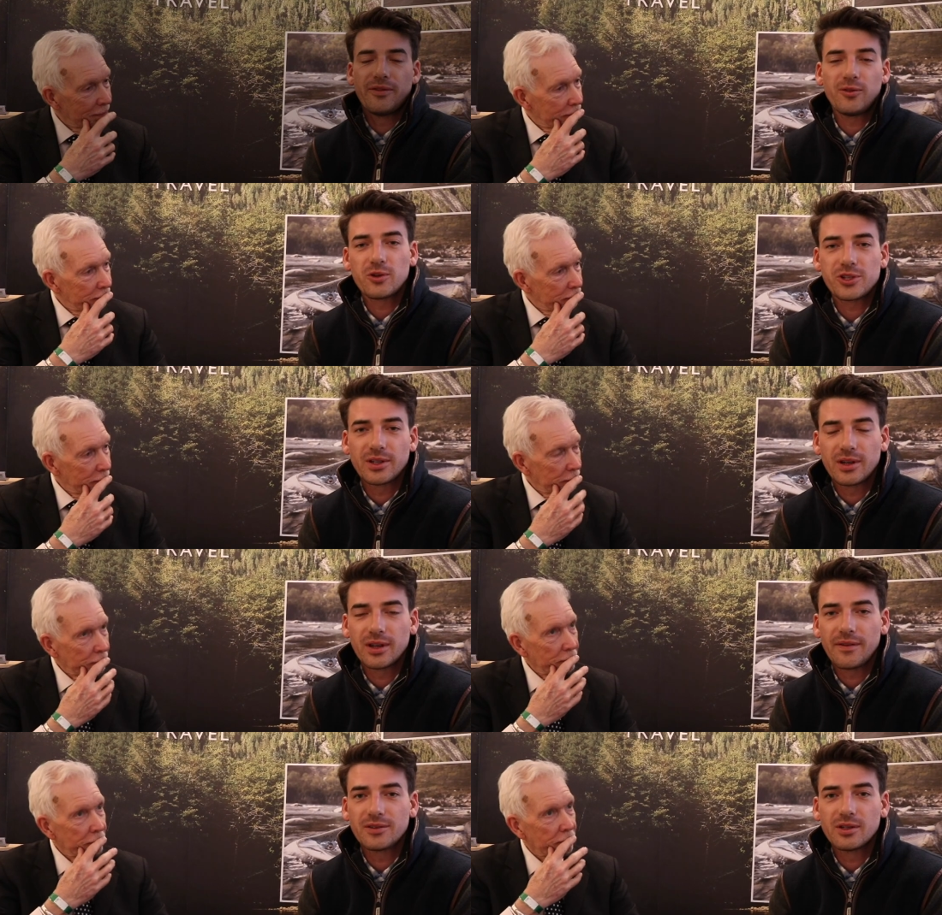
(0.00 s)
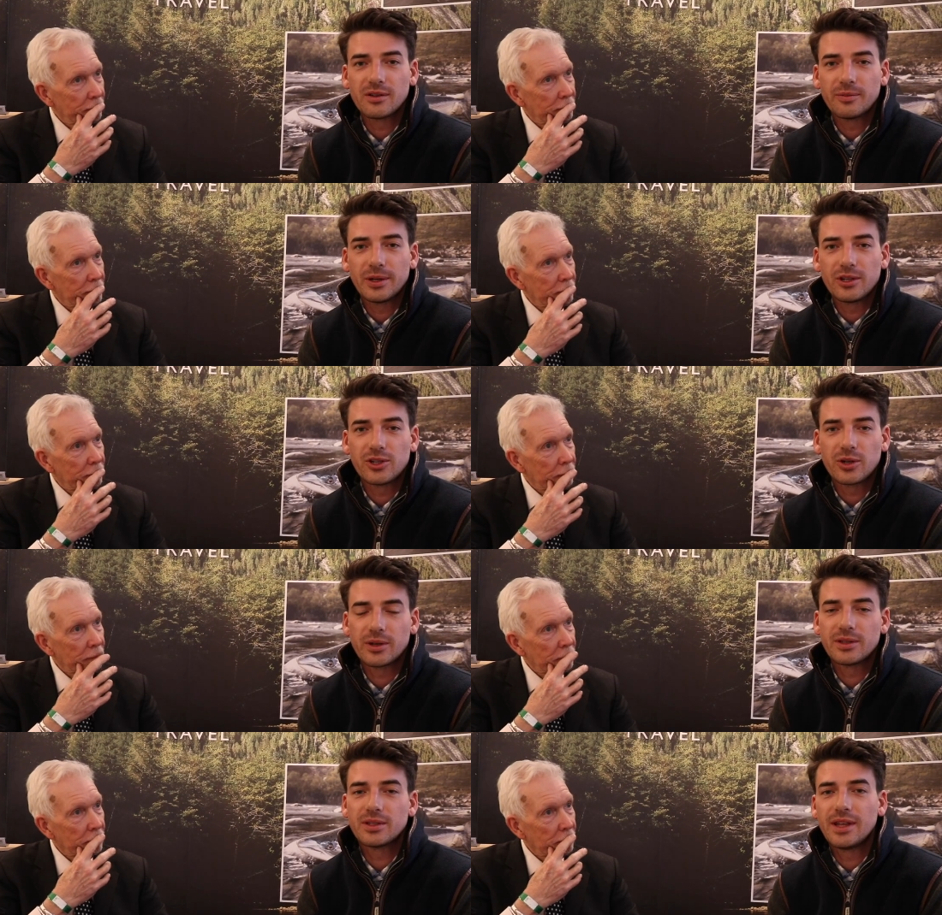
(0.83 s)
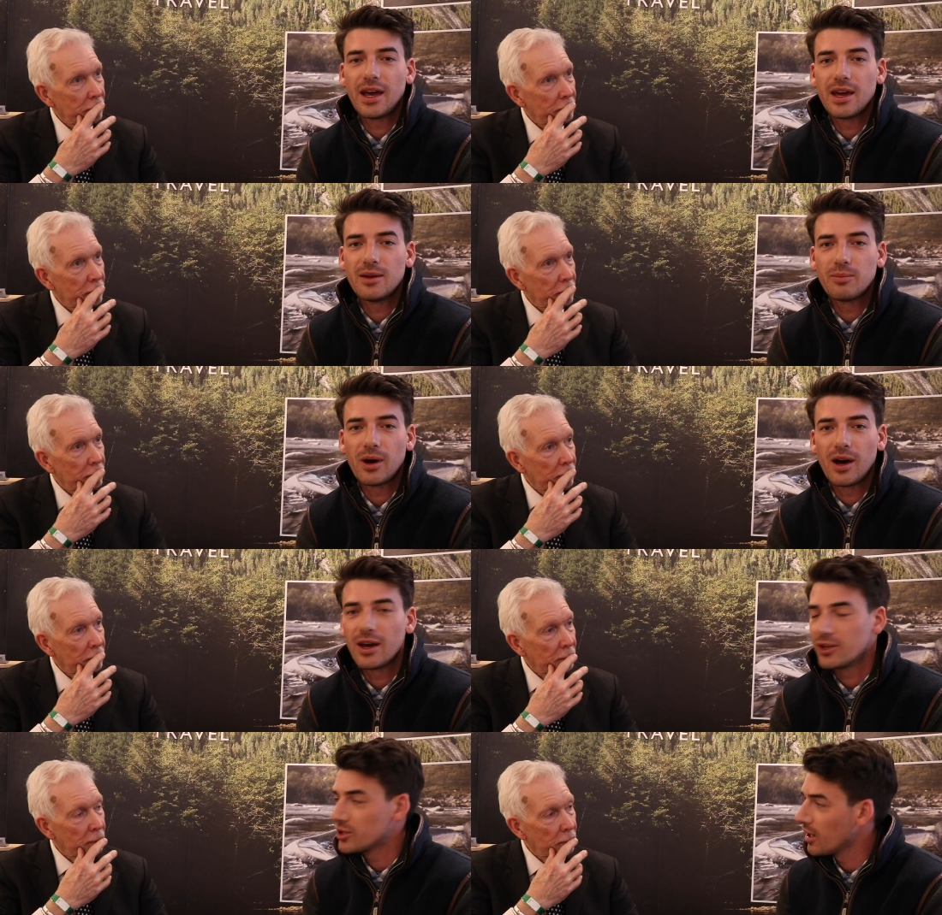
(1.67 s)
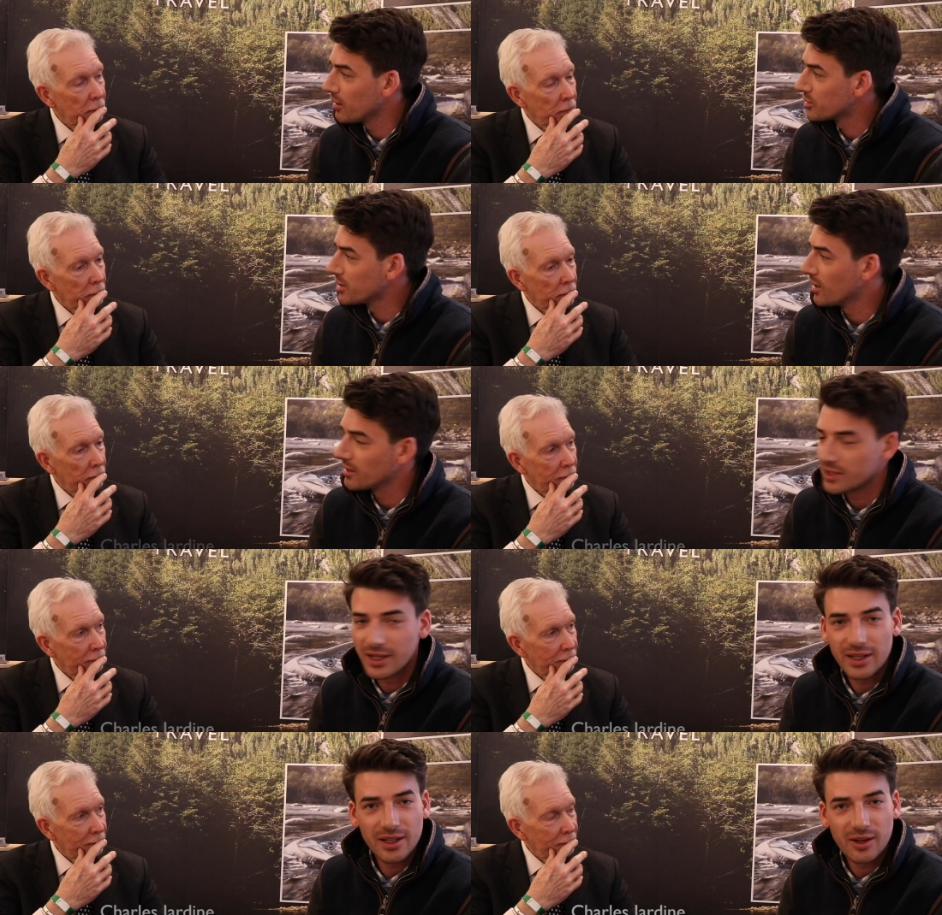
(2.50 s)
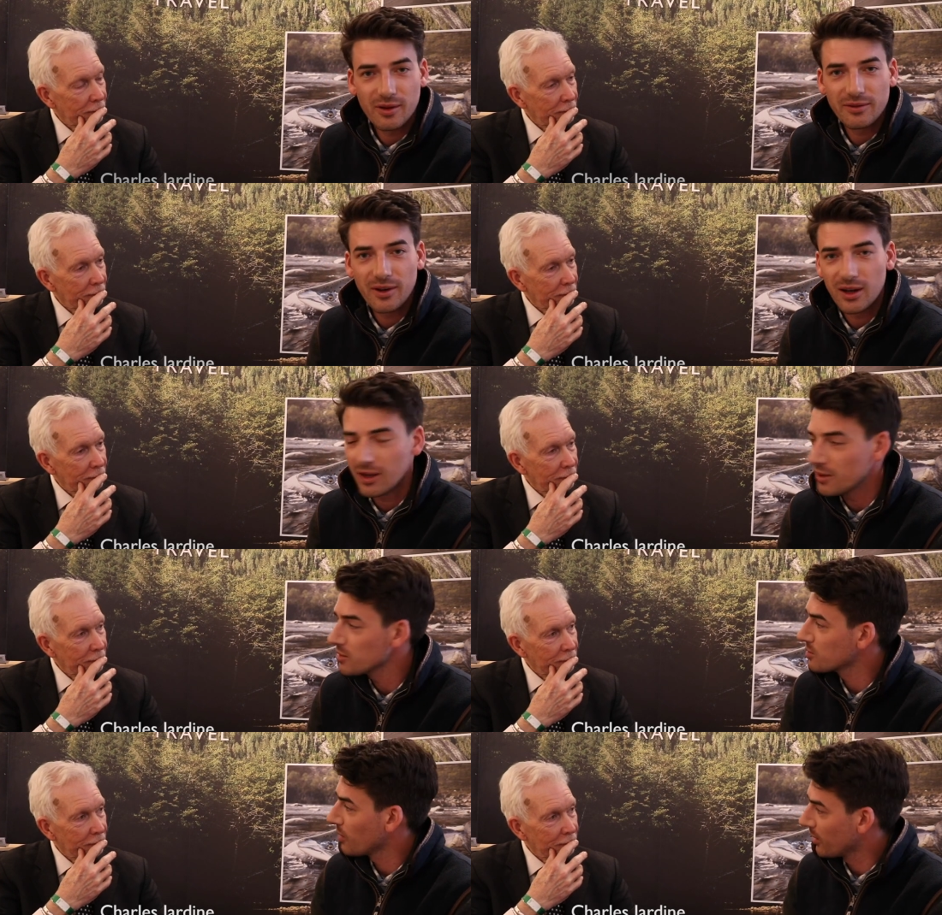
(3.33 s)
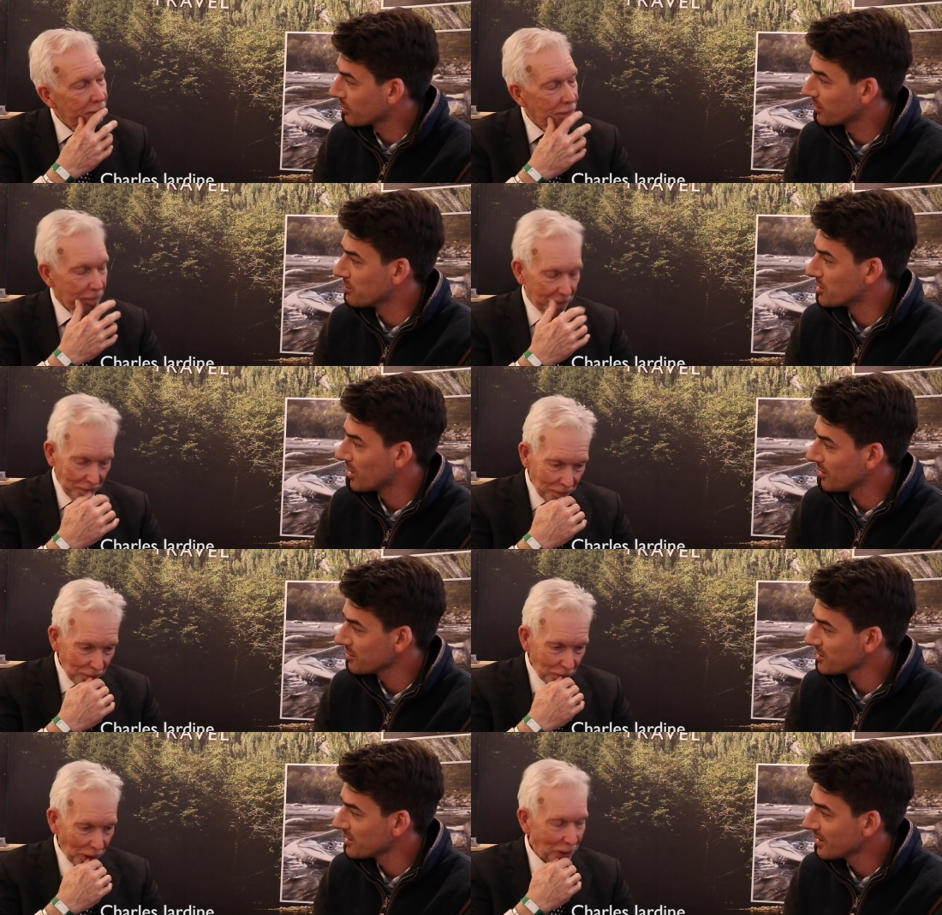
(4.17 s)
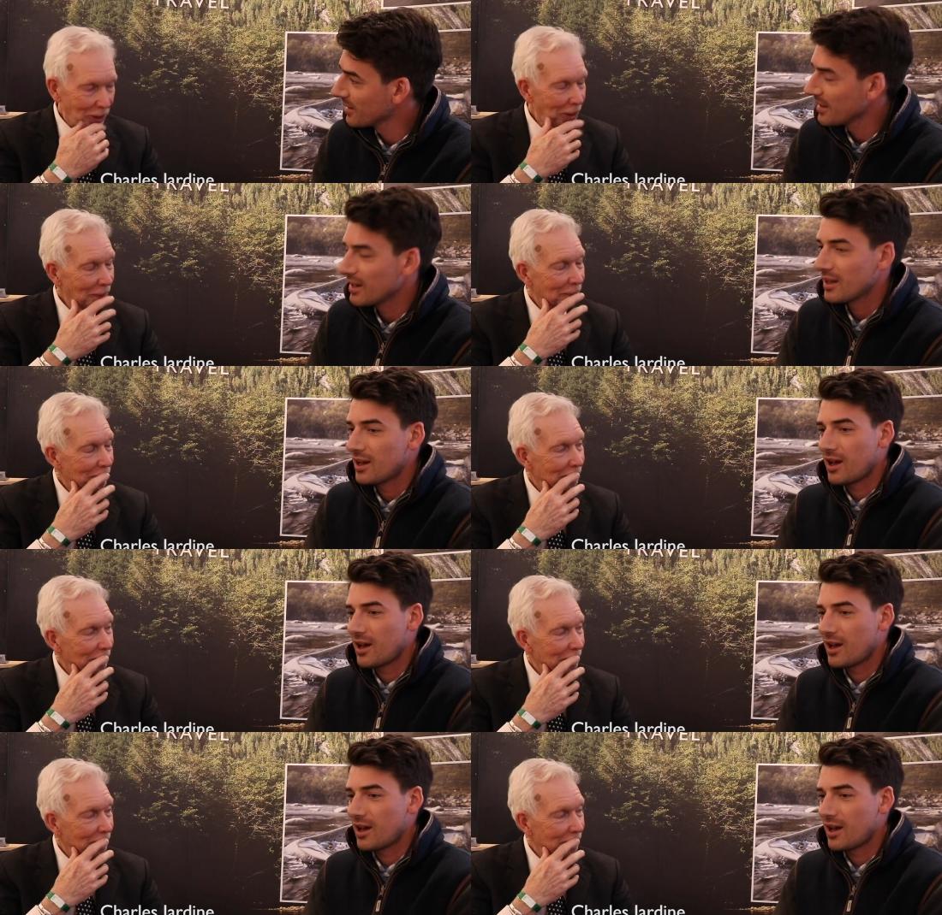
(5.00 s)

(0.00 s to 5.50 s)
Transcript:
Speaker 1: we're fortunate enough to have been joined today by Charles Jardine here at Farlow's. Welcome Charles. Thank you.